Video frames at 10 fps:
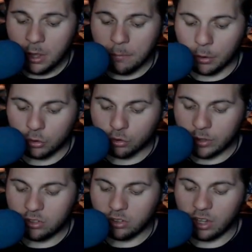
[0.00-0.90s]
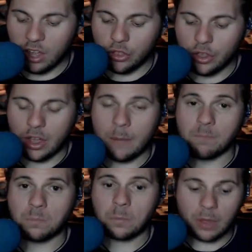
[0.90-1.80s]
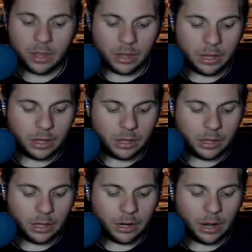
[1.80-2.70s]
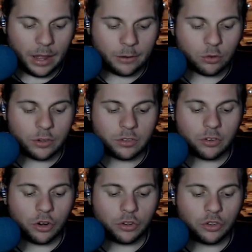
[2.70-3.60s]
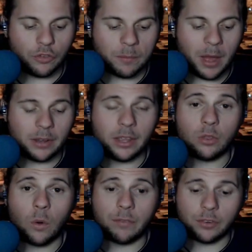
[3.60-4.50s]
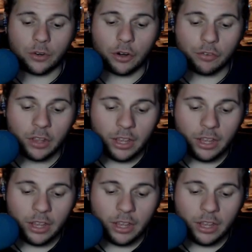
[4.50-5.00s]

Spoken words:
Most recently in a lounge race at Churchill of the Mount Lathe off the turf,